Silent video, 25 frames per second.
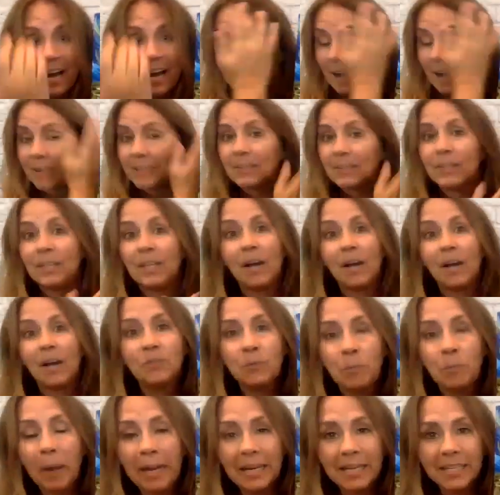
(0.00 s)
I
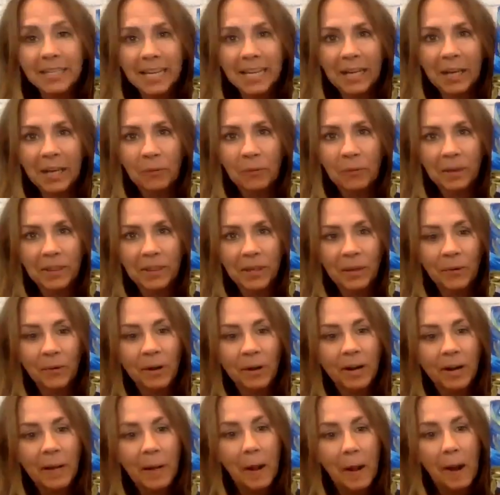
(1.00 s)
loved painting it with you.
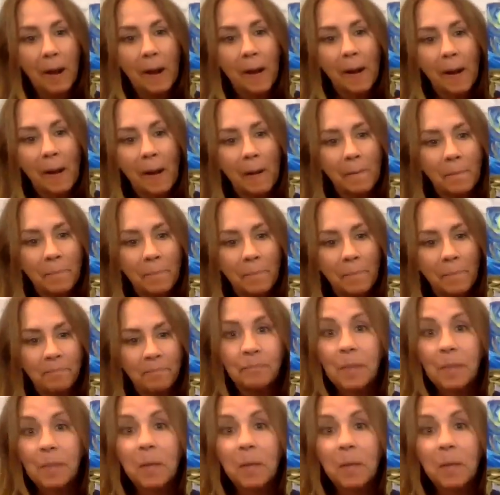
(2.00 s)
Um,